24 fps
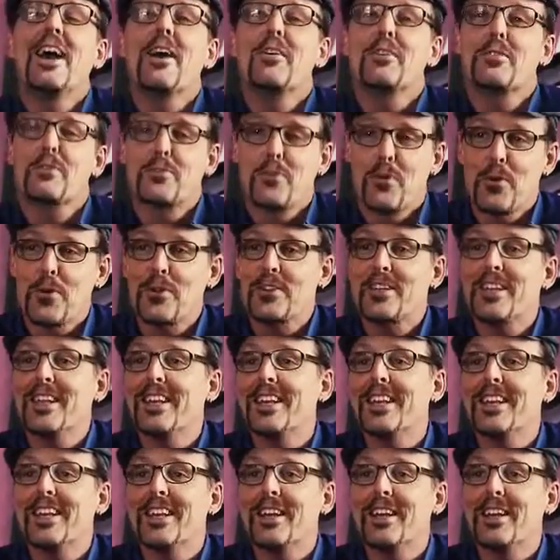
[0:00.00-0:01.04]
I was
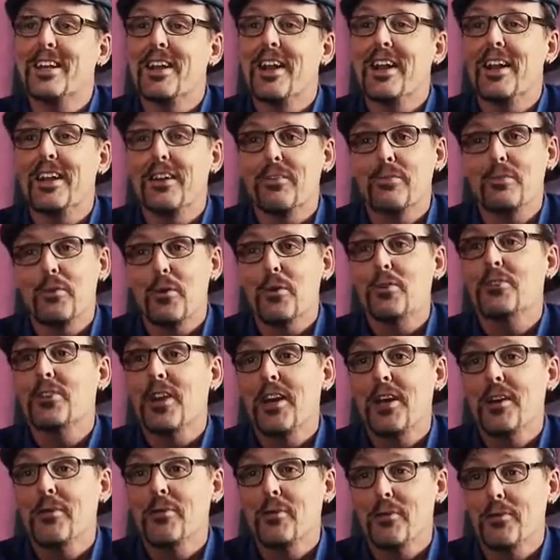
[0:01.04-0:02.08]
14, and of course
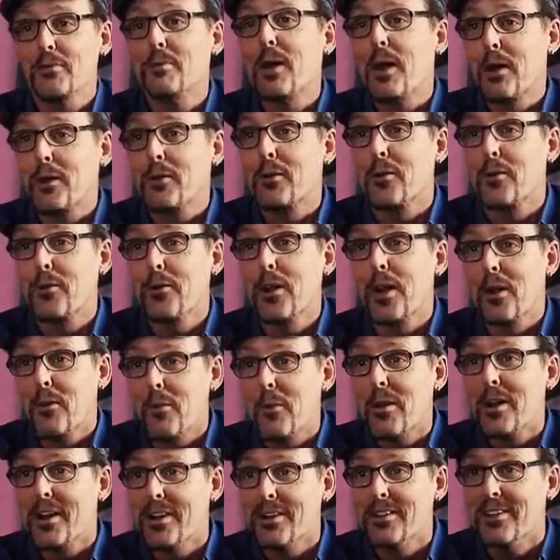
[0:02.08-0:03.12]
it was about a girl that I
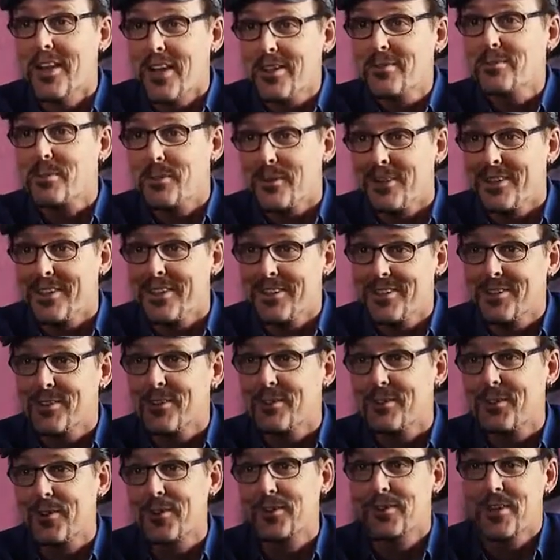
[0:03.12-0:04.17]
wanted desperately,
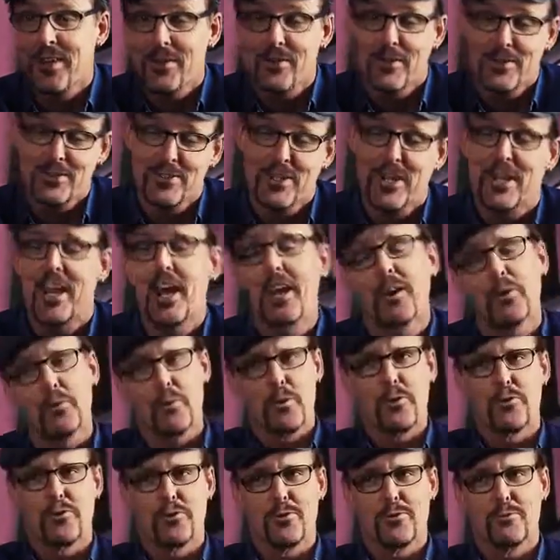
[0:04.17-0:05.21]
so of course I was saying I don't
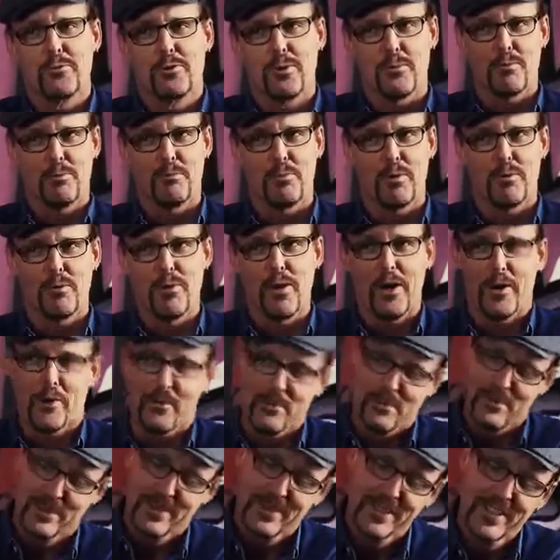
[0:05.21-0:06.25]
want you, bravado.
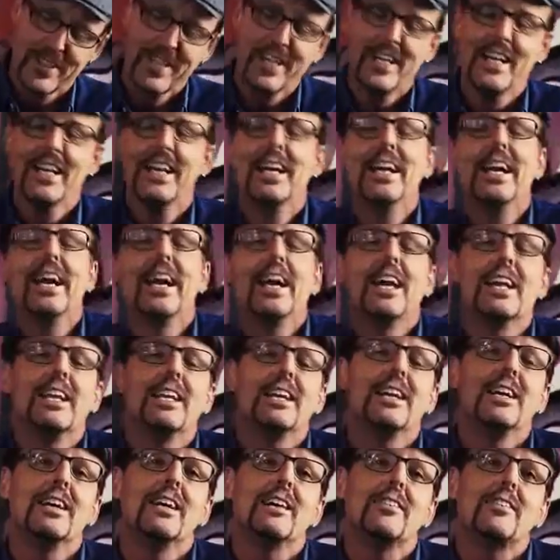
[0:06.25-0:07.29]
And
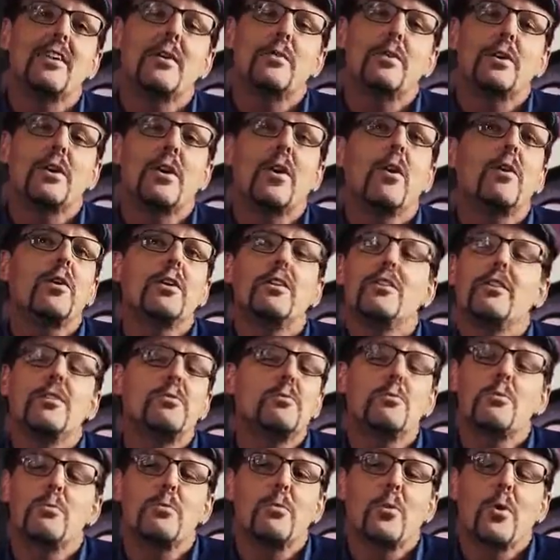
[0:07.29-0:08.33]
as I recall, it
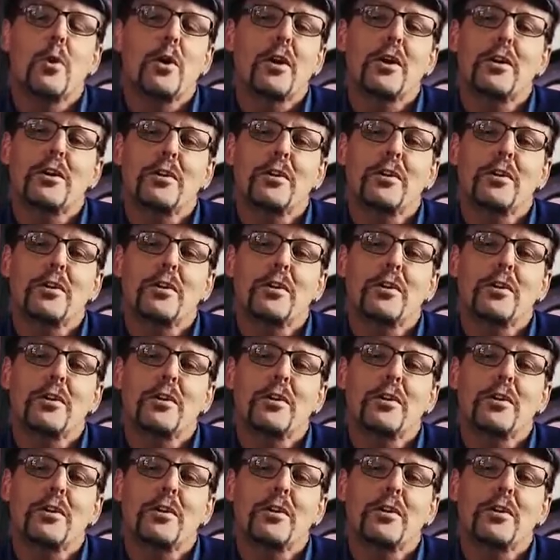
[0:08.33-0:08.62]
didn't work.